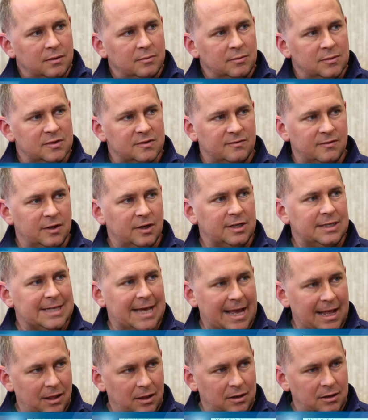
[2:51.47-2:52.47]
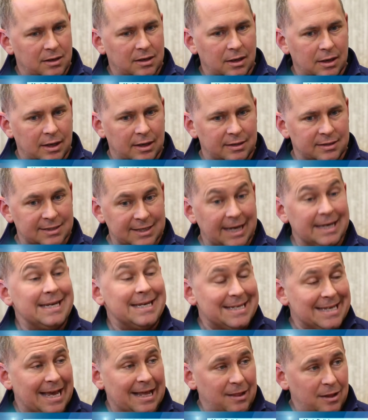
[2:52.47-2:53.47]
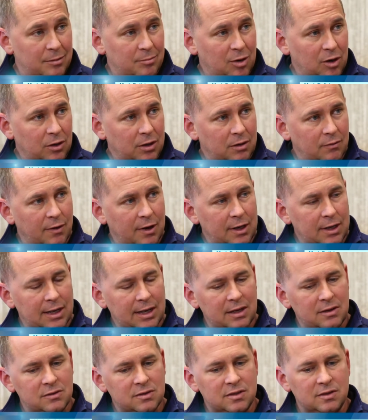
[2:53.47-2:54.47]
I mean, it's a very tight talent market right now.